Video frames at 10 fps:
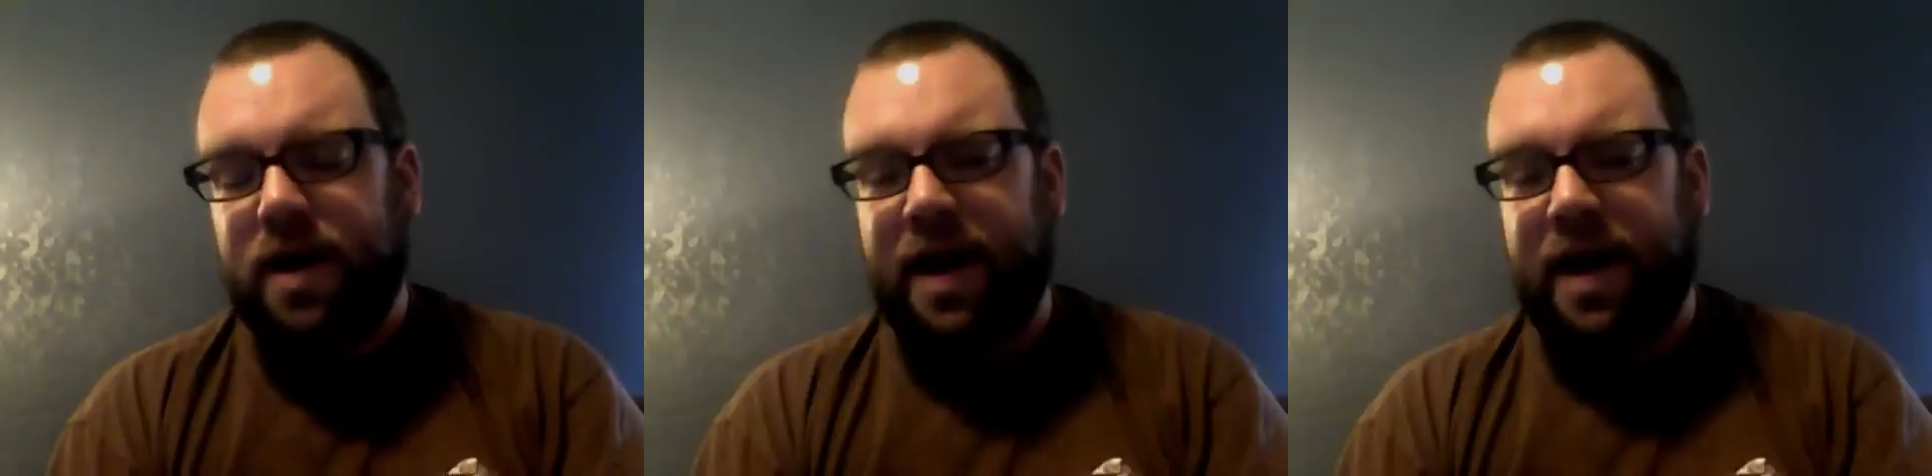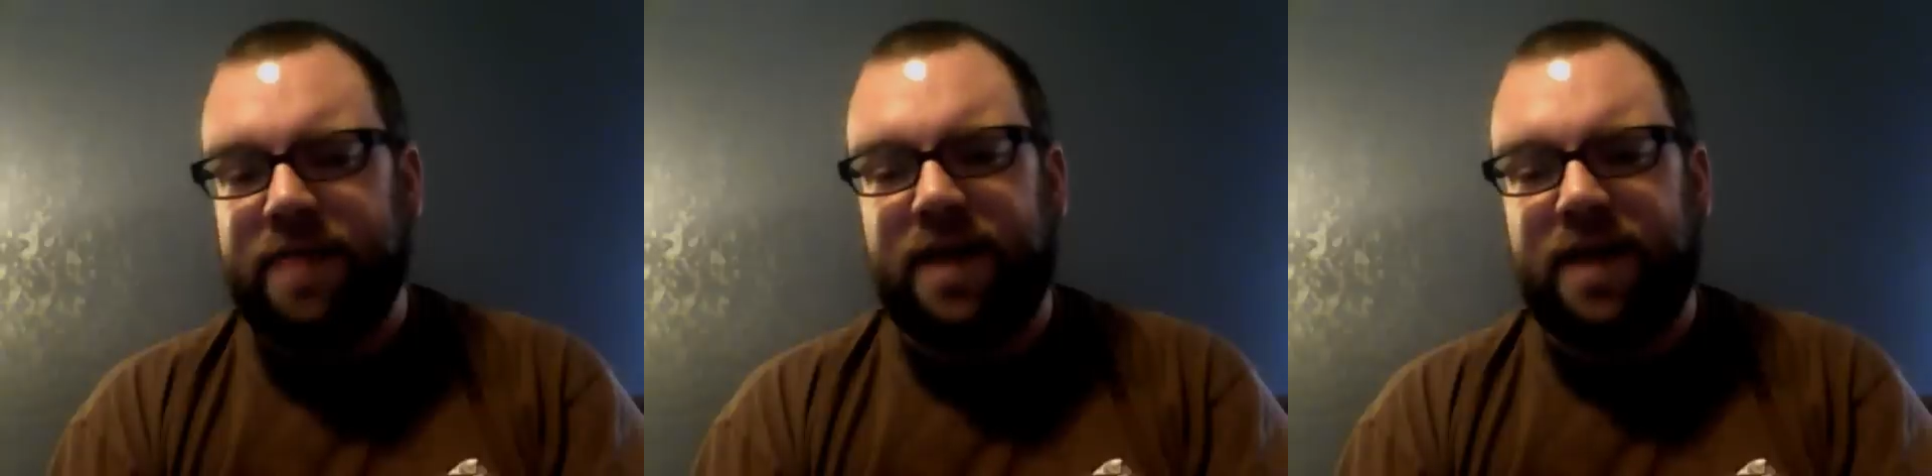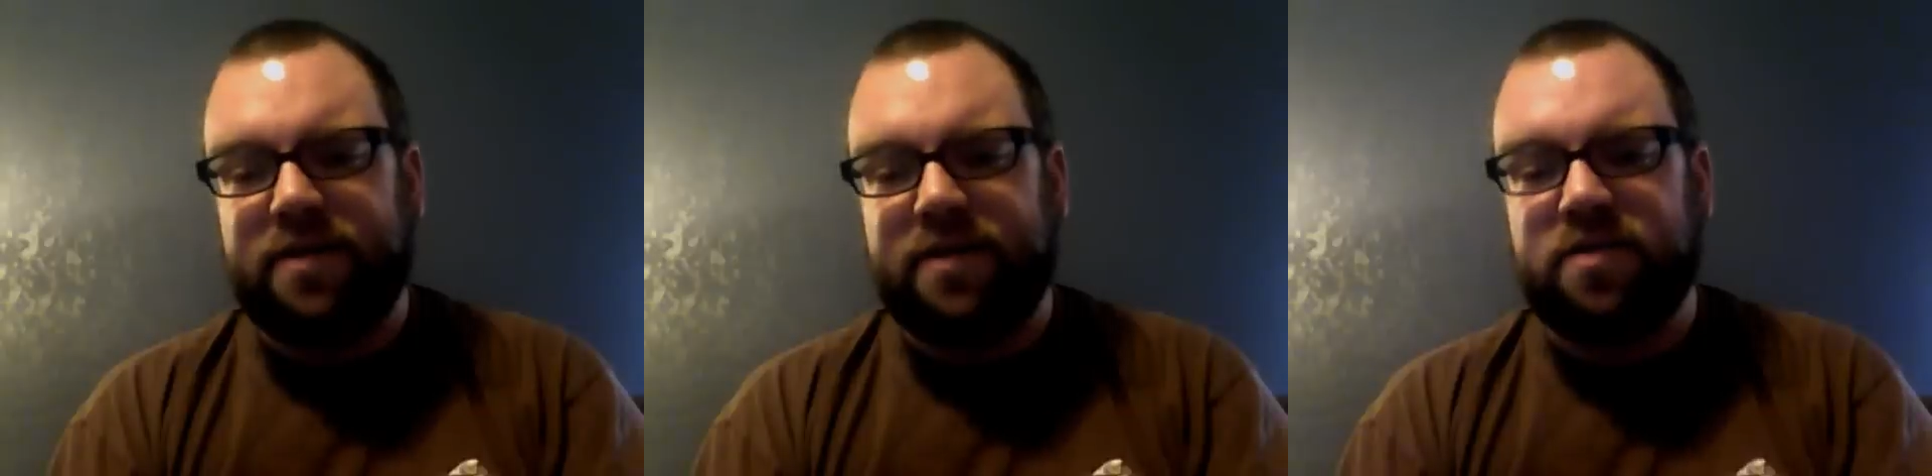And that
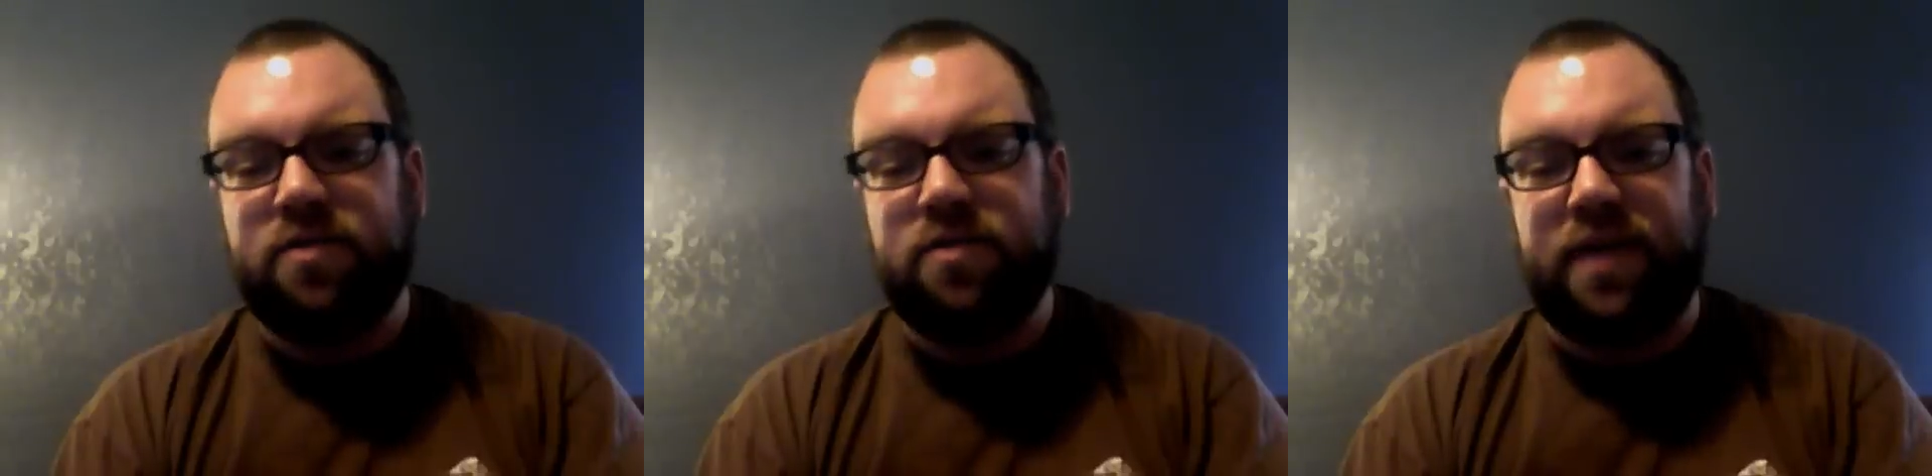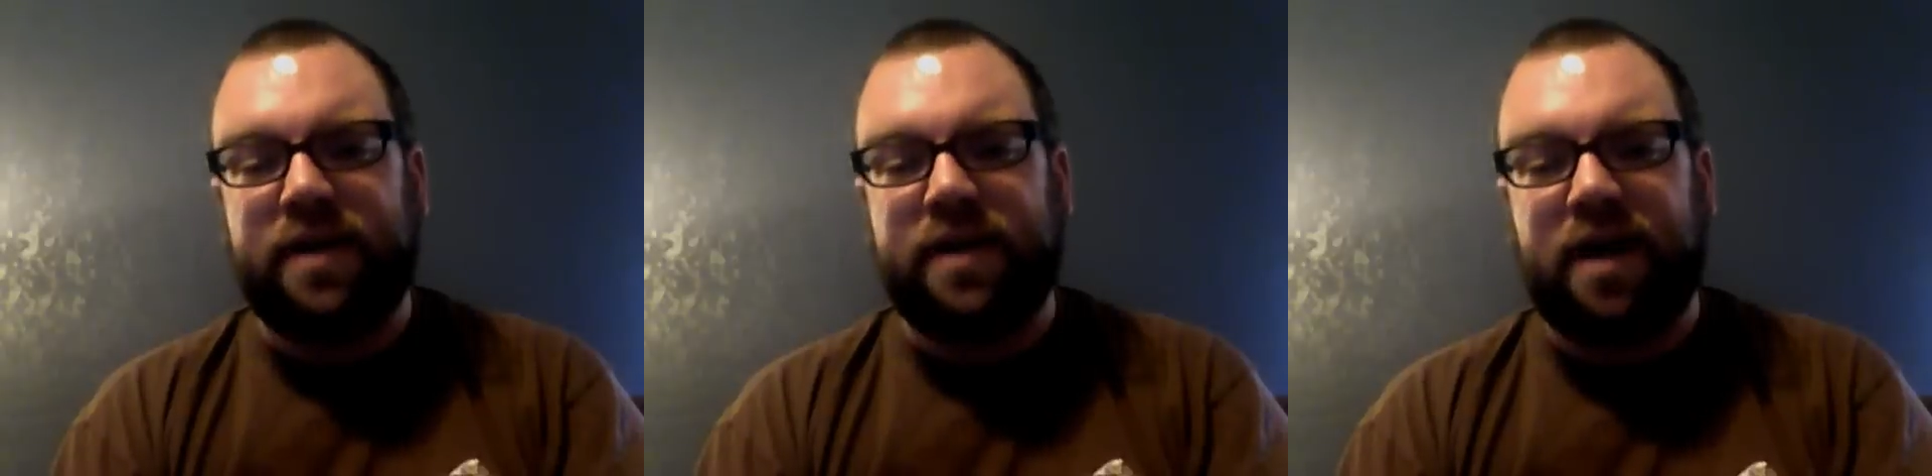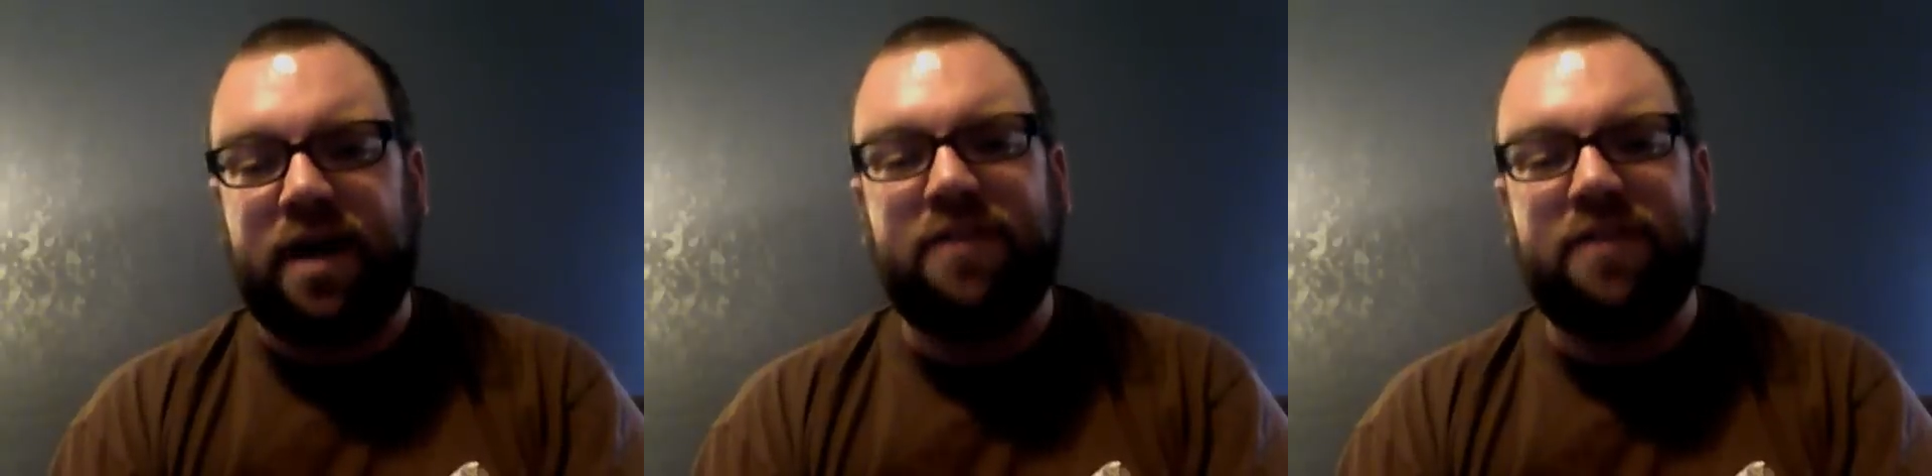is due to that
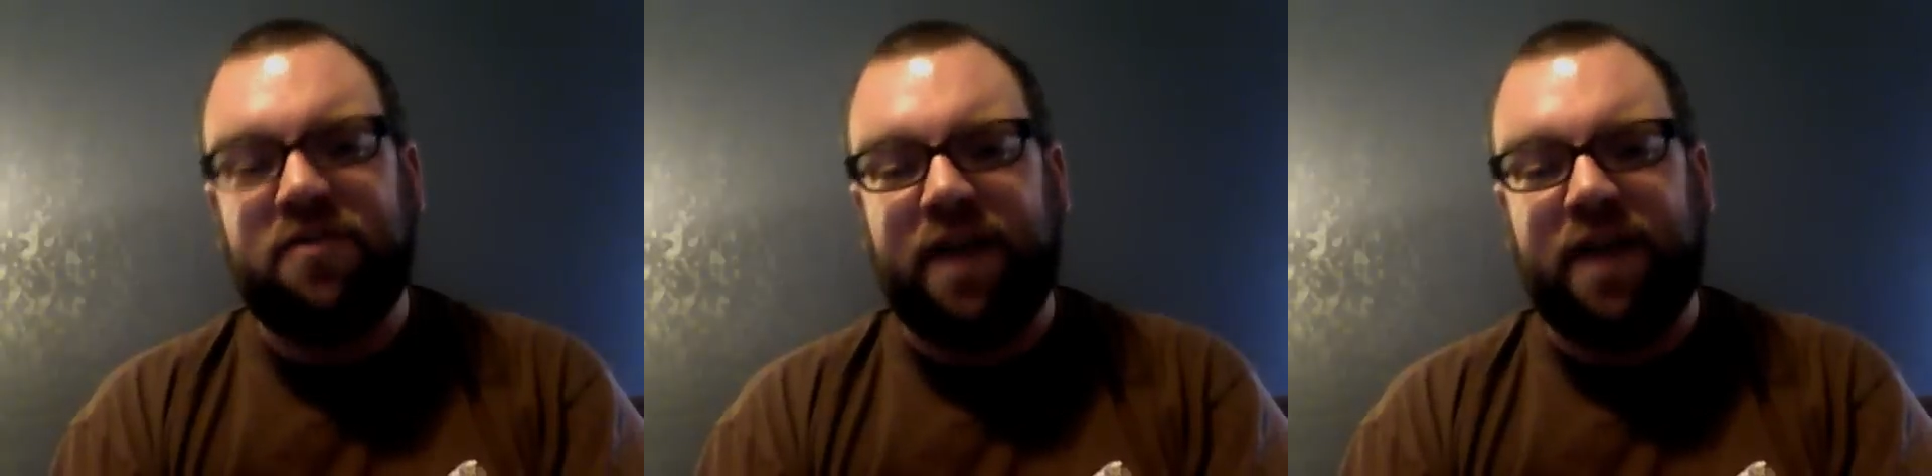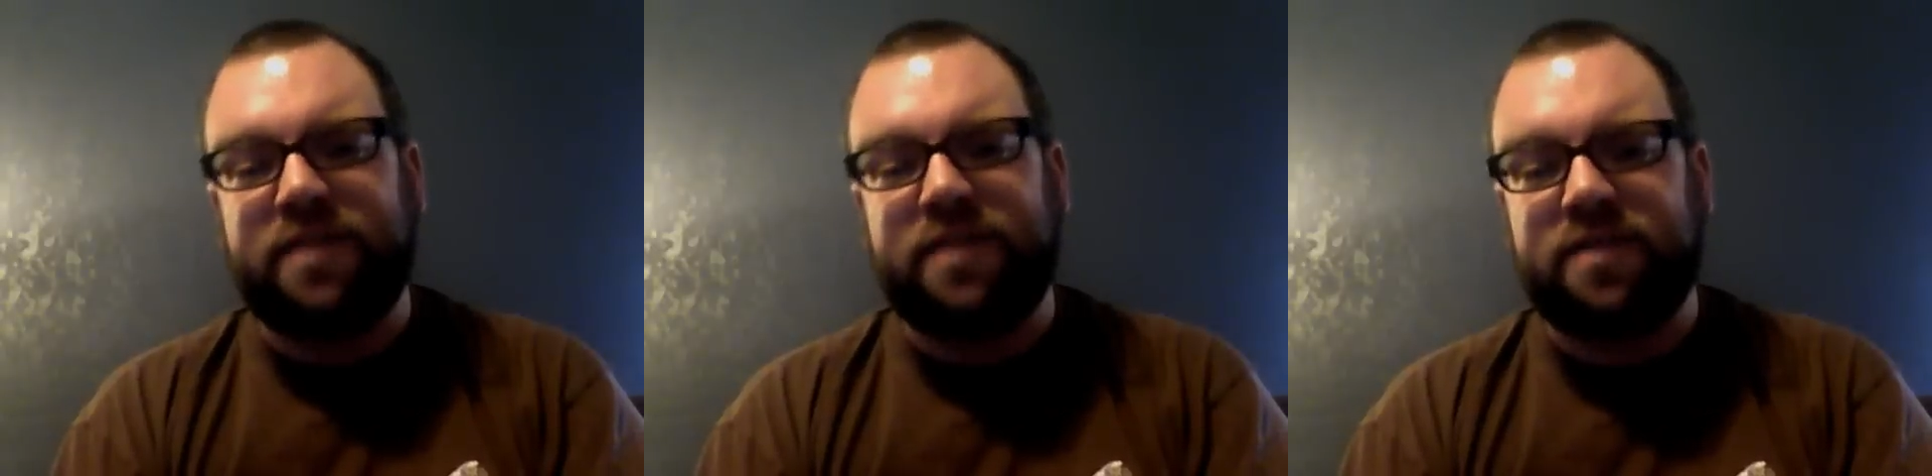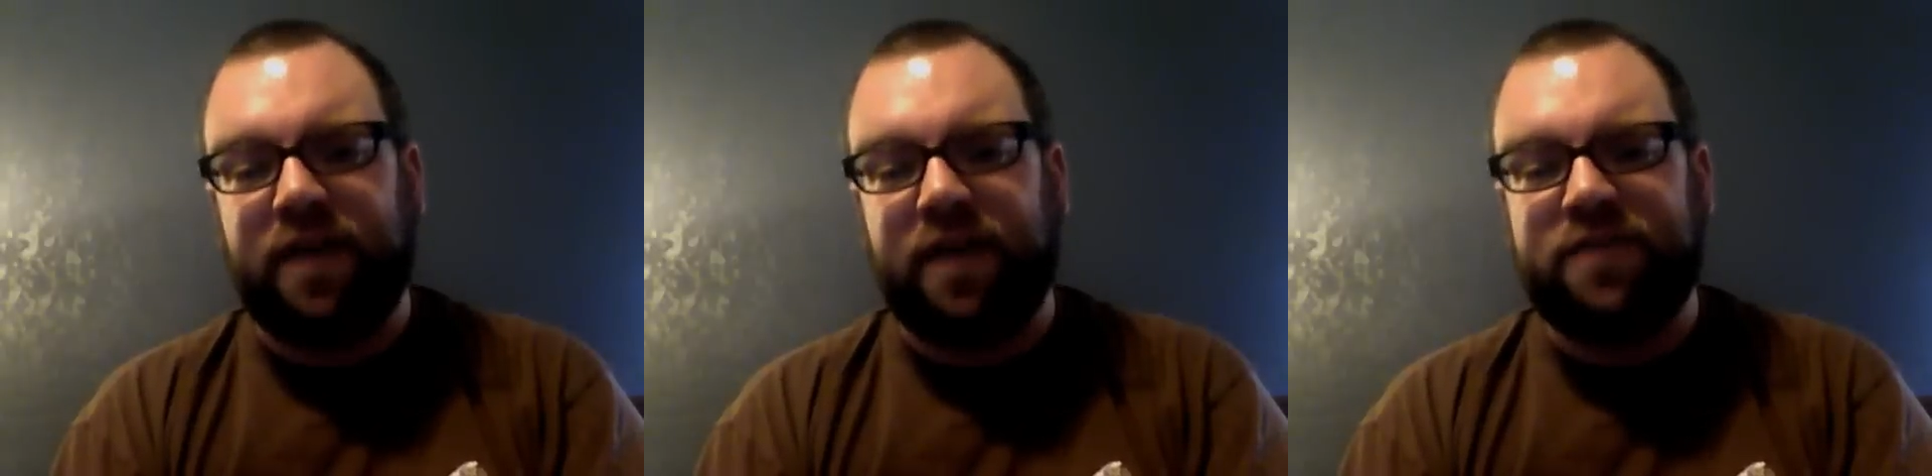agave fat that's
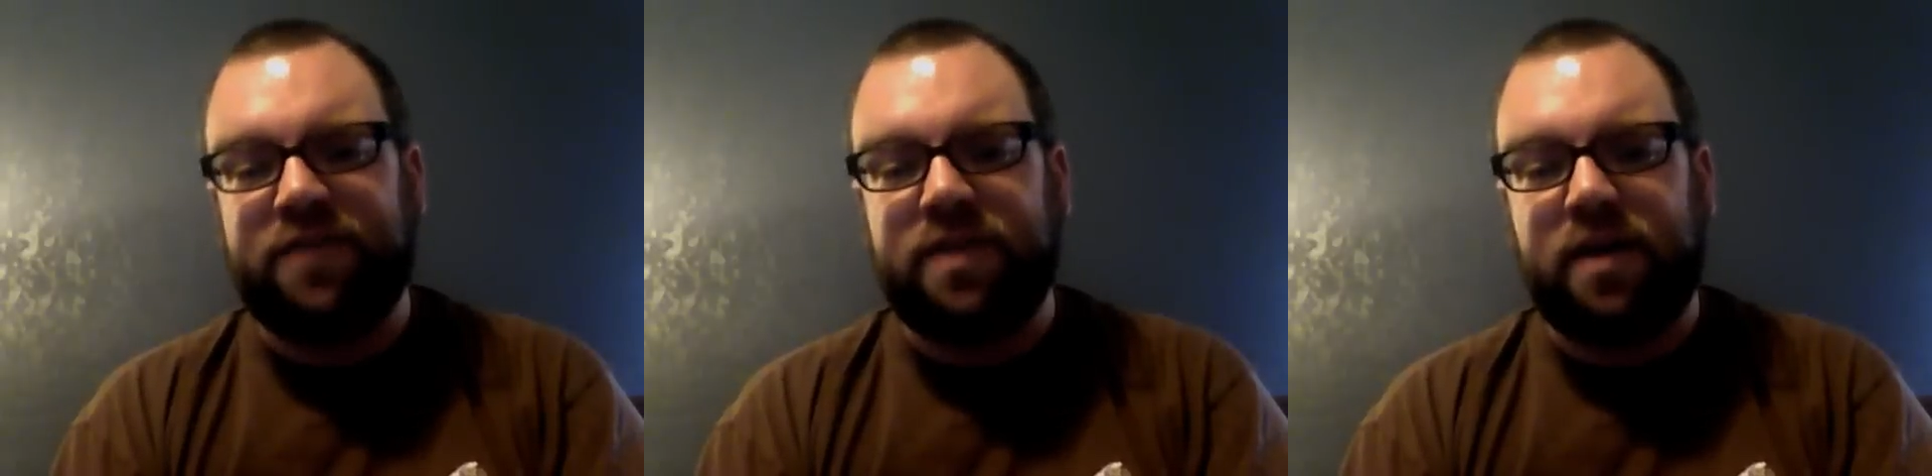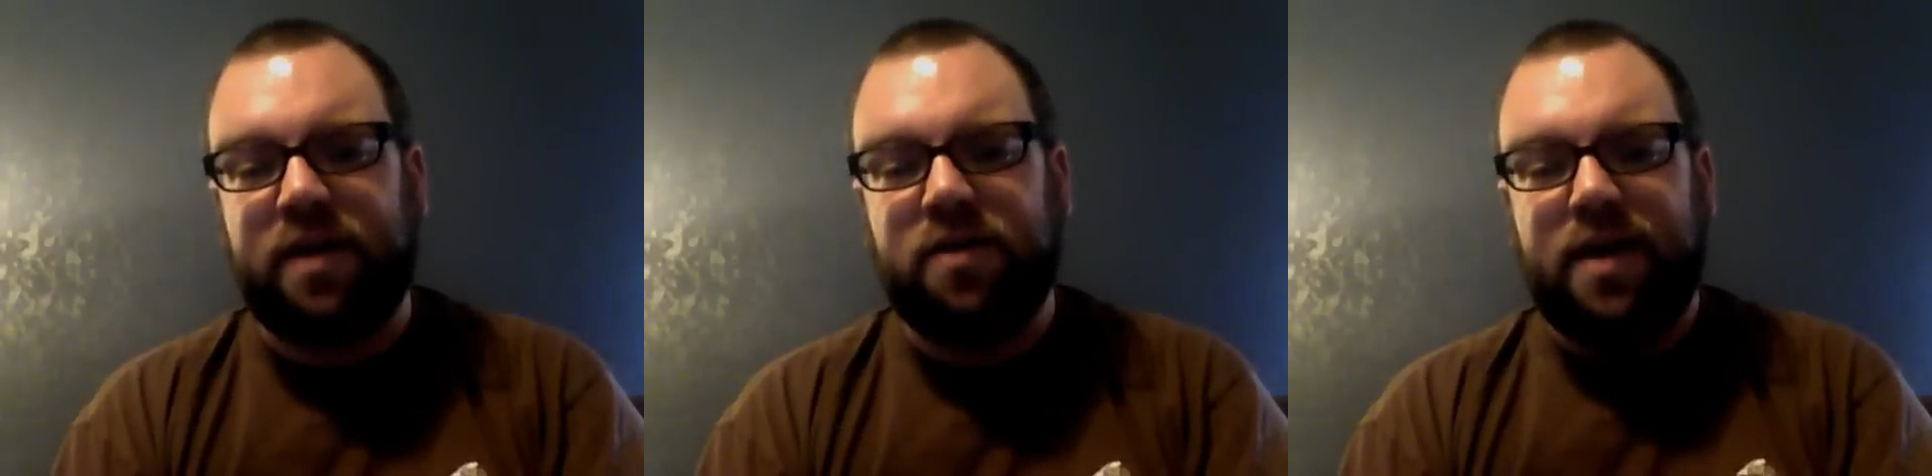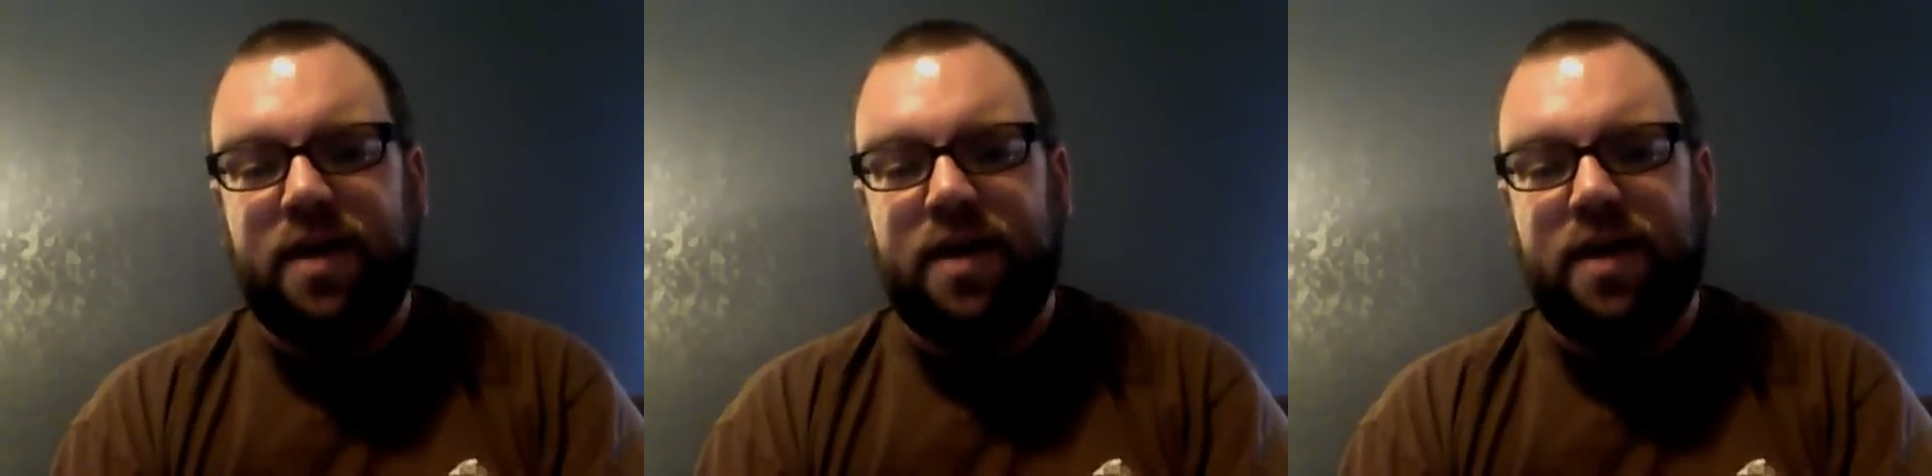left in there.